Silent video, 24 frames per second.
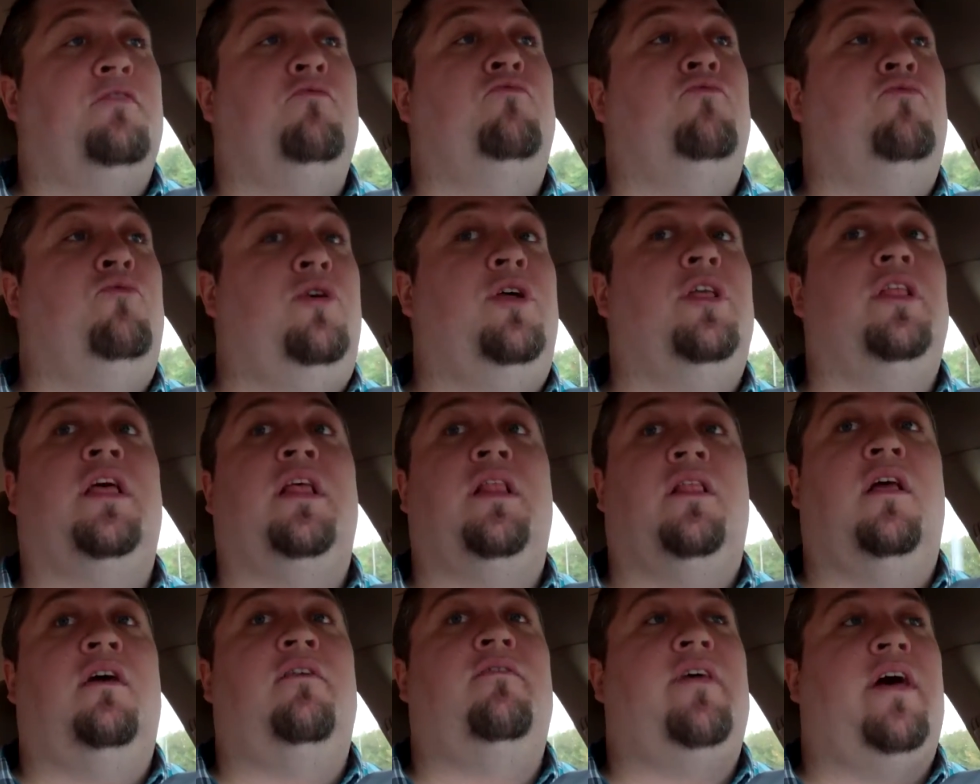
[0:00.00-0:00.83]
really
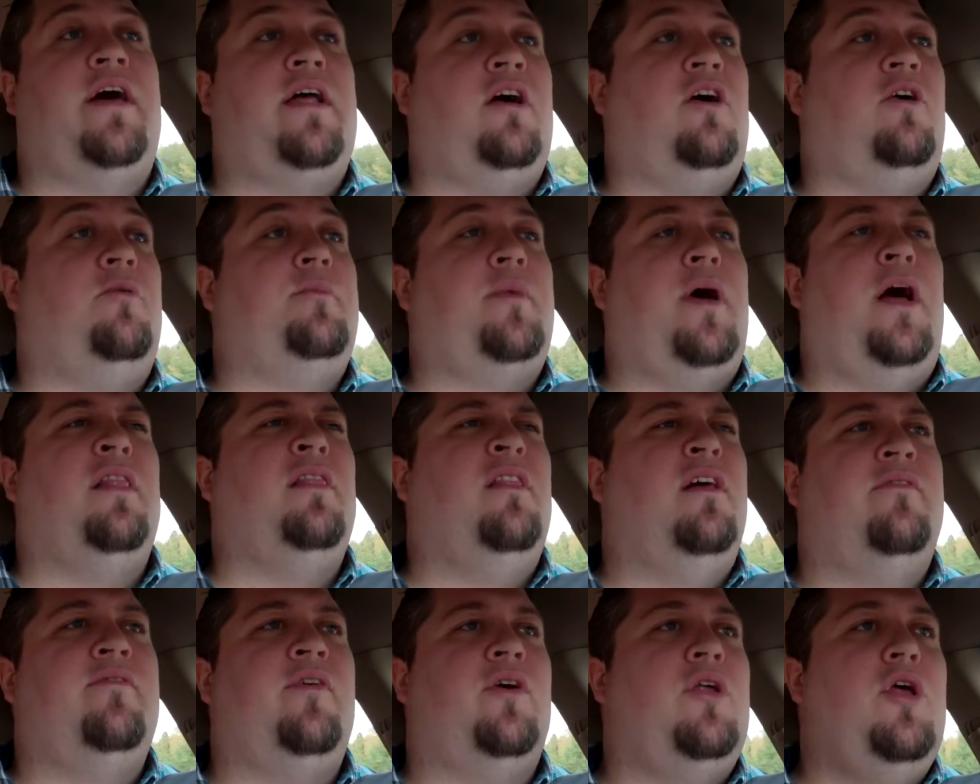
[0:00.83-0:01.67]
love that album. I
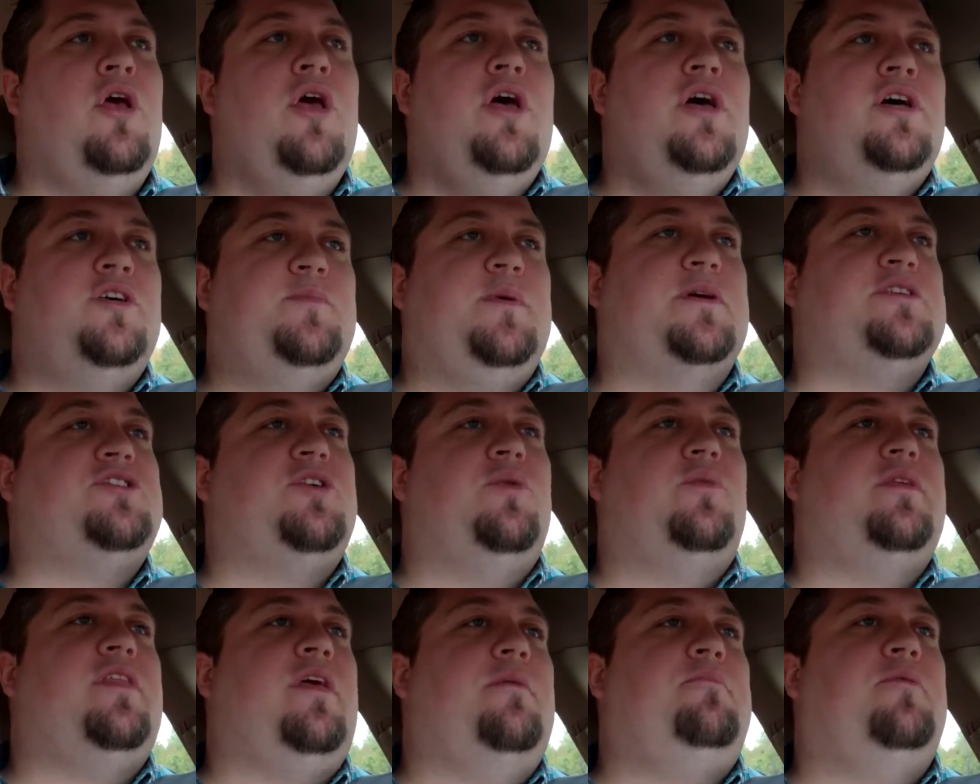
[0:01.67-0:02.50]
love it,
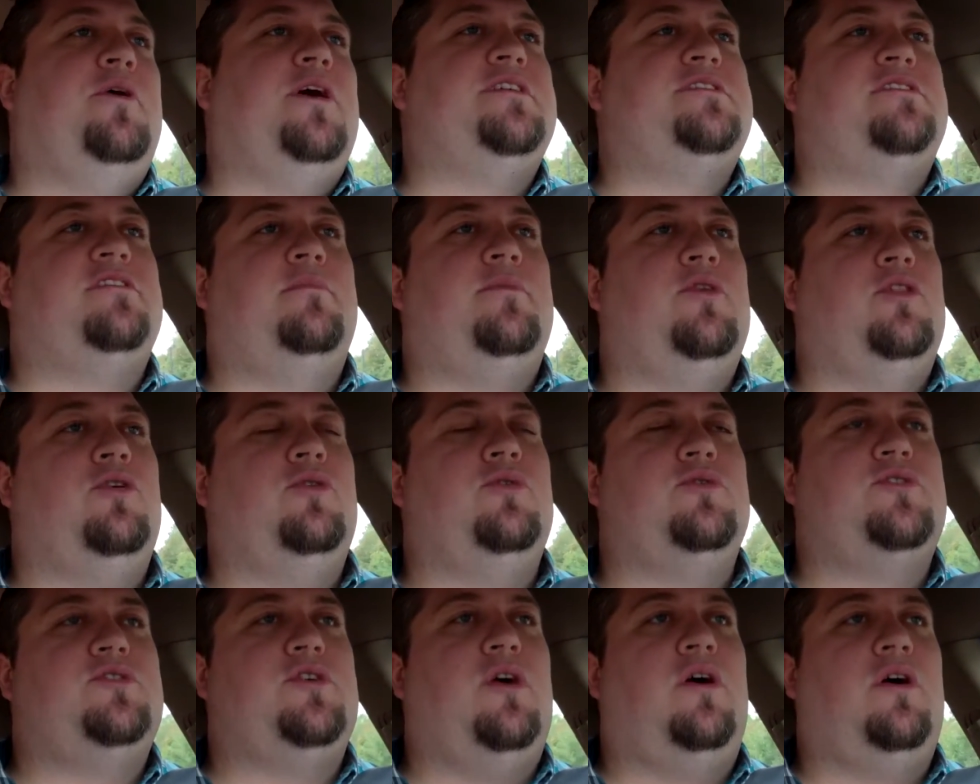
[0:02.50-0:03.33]
especially when they play some of
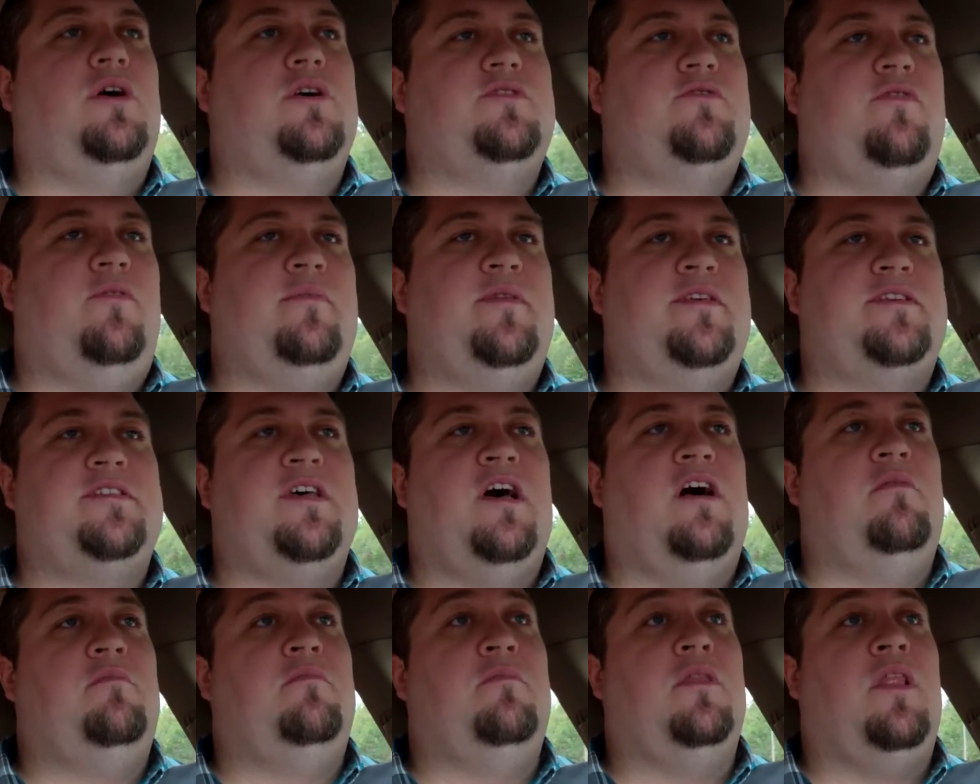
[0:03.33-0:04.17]
those songs from this
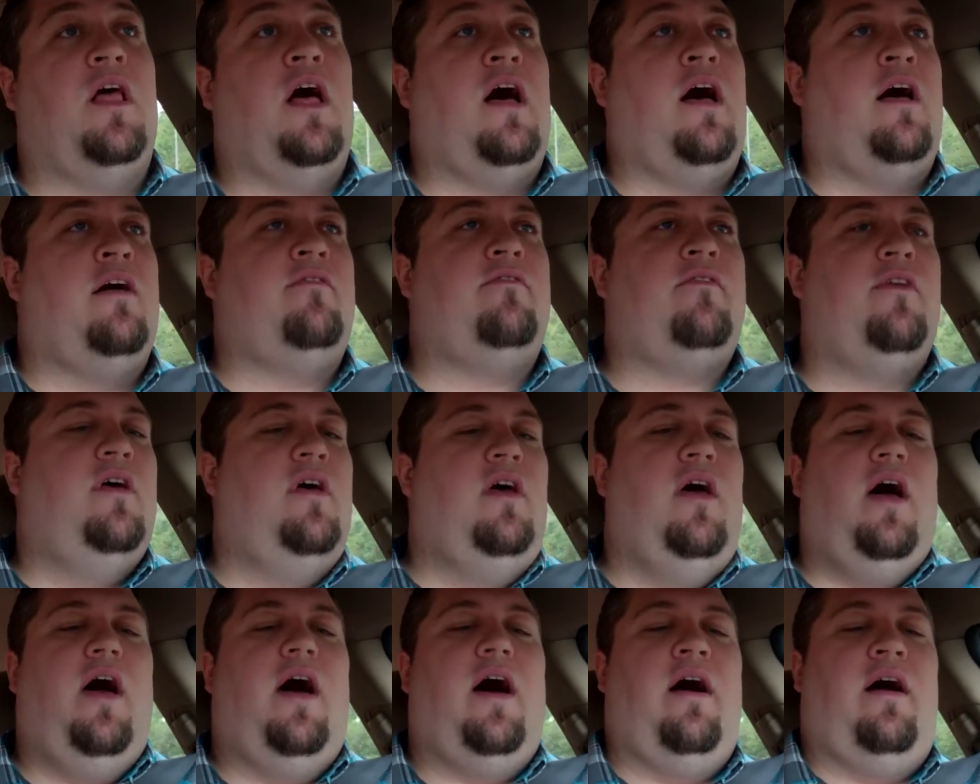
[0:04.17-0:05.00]
album live.
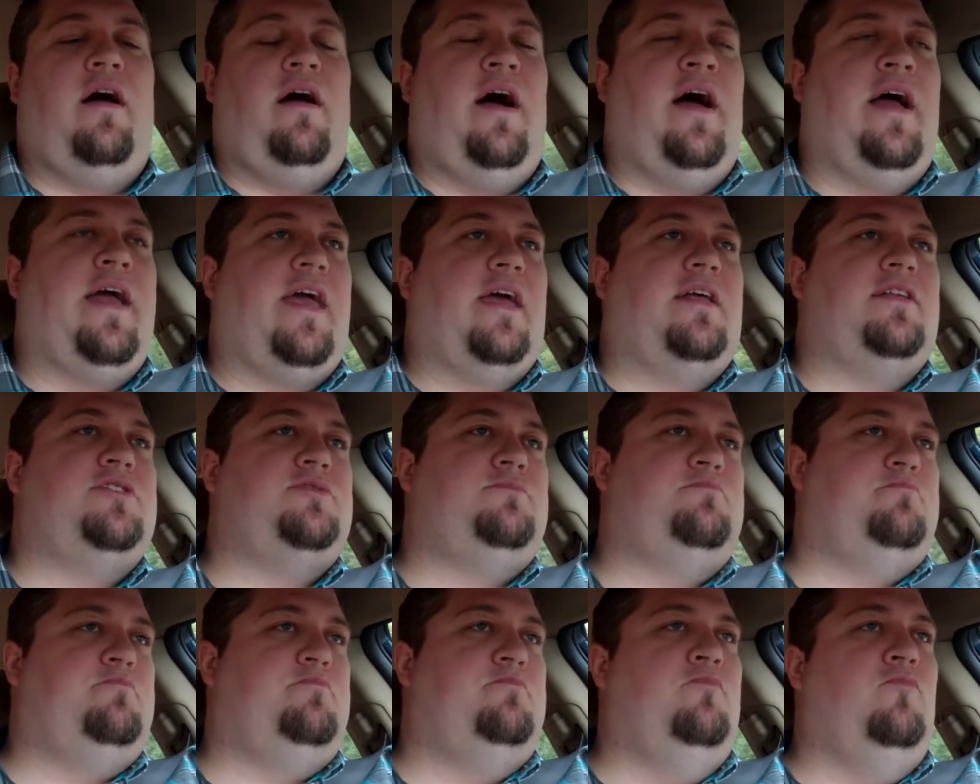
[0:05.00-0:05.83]
I get
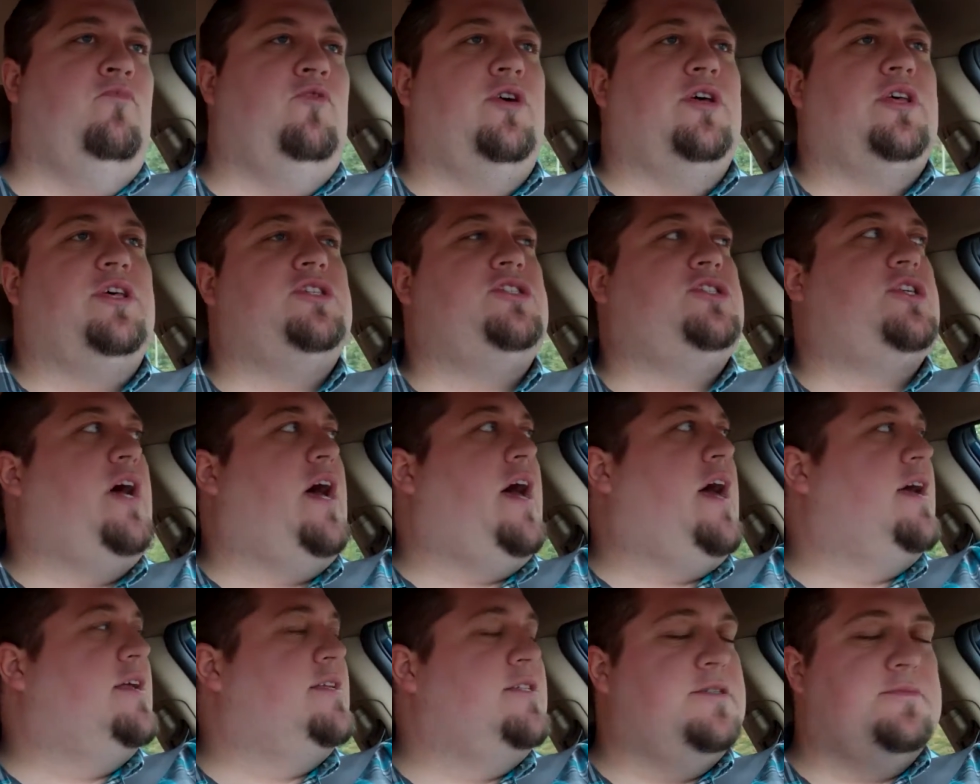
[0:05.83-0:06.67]
really
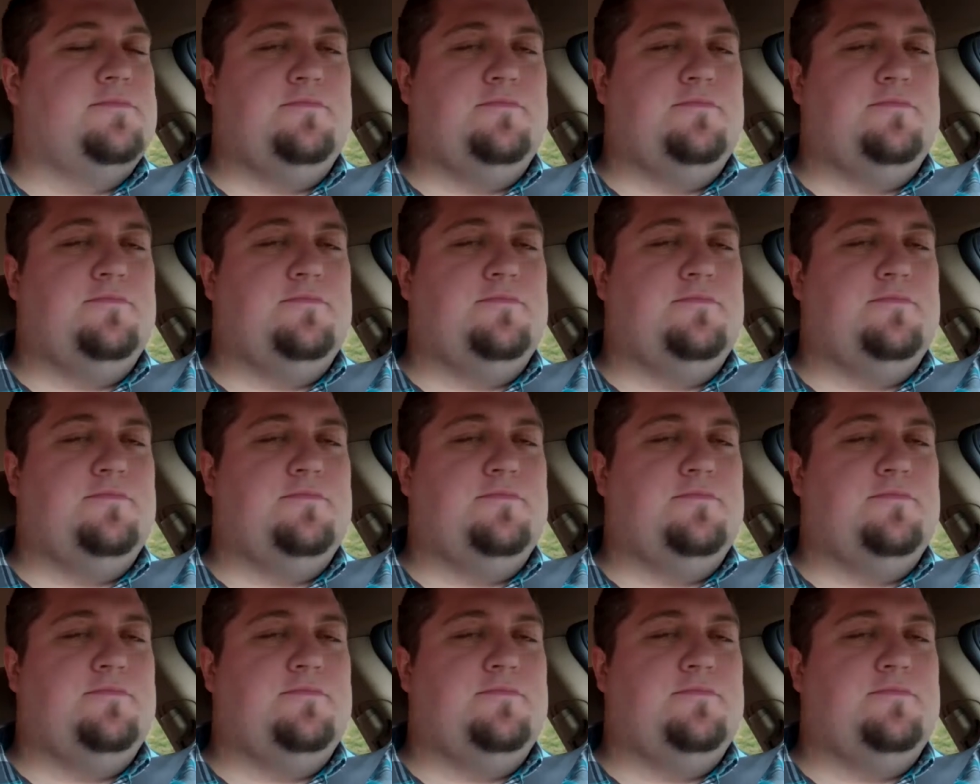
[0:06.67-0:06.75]
jacked.